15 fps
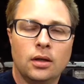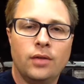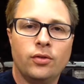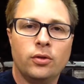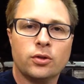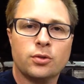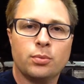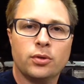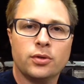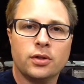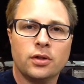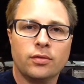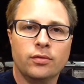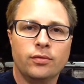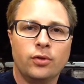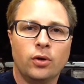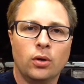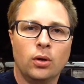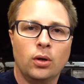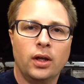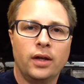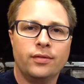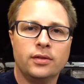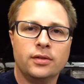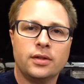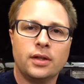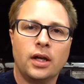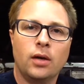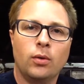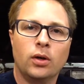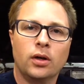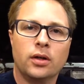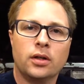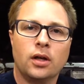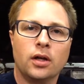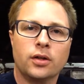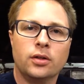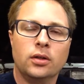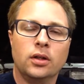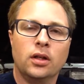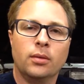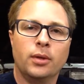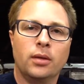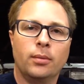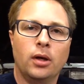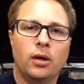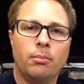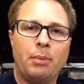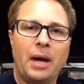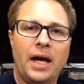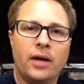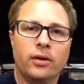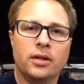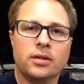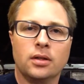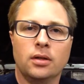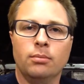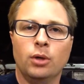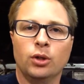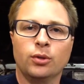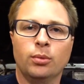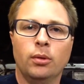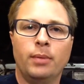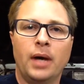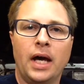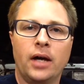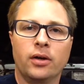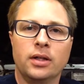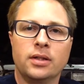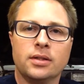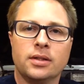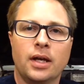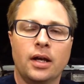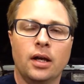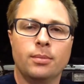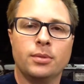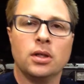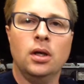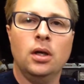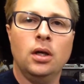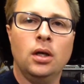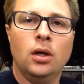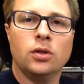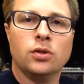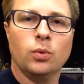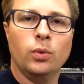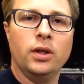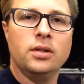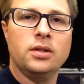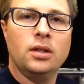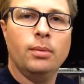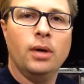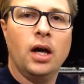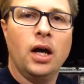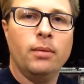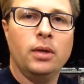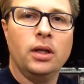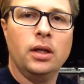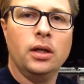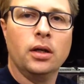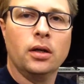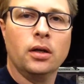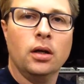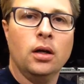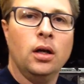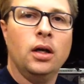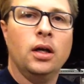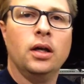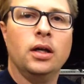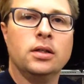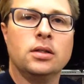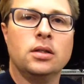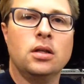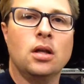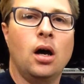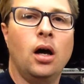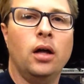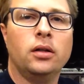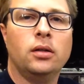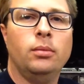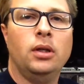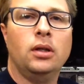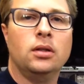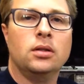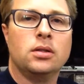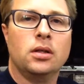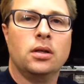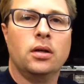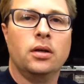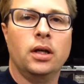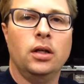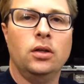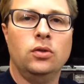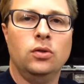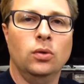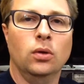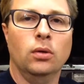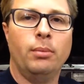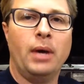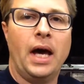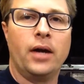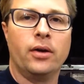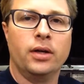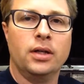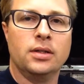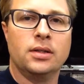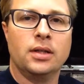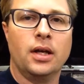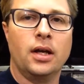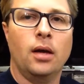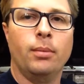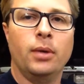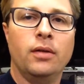Hey folks, Bruce here from 4LowLife, and today I wanted to talk to you a little bit about batteries and multiple battery setups. So what you see behind me here is not to be considered a dual battery setup.